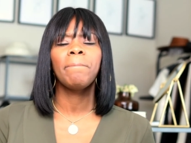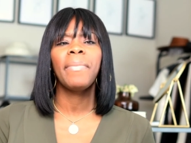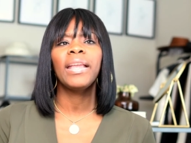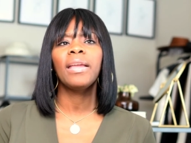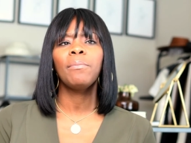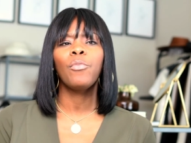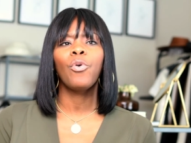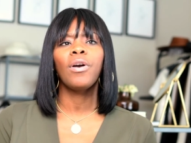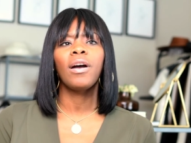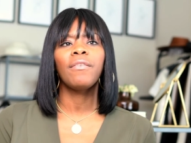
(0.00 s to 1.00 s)
Make it
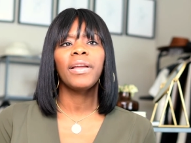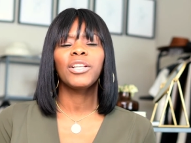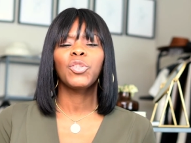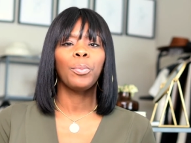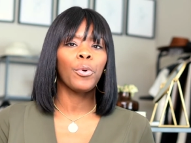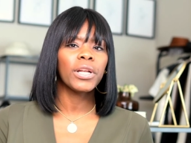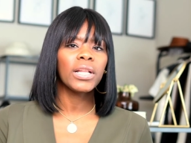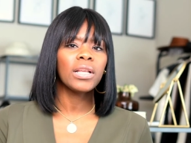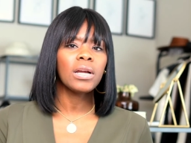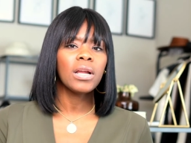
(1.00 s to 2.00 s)
more of a sporty
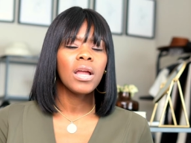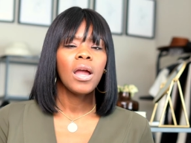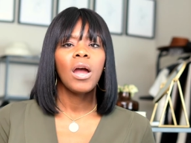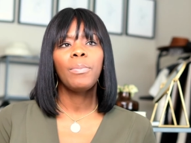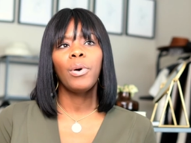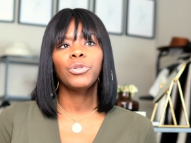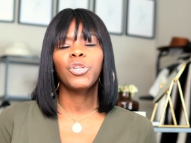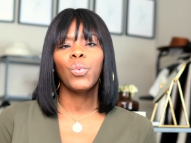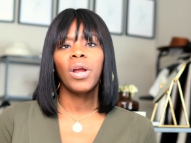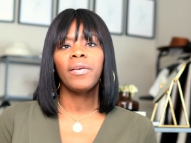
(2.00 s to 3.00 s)
look opposed
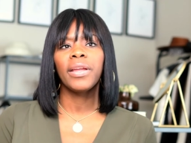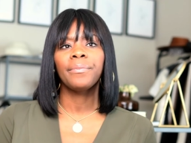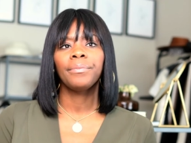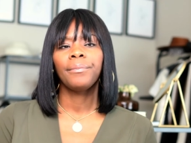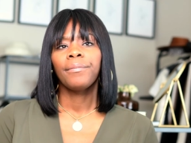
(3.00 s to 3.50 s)
to wearing